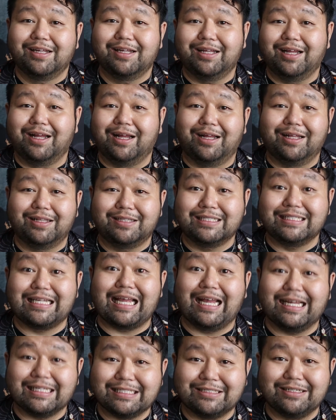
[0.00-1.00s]

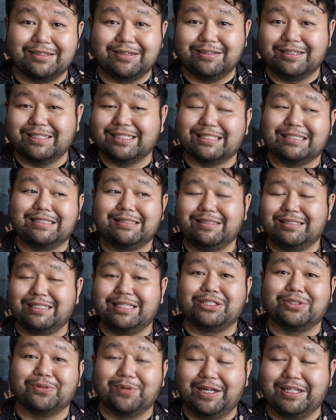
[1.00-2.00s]
disasters,
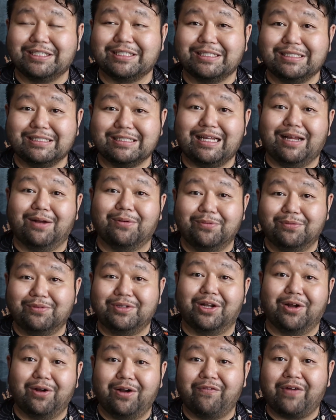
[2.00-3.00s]
situations that, you know,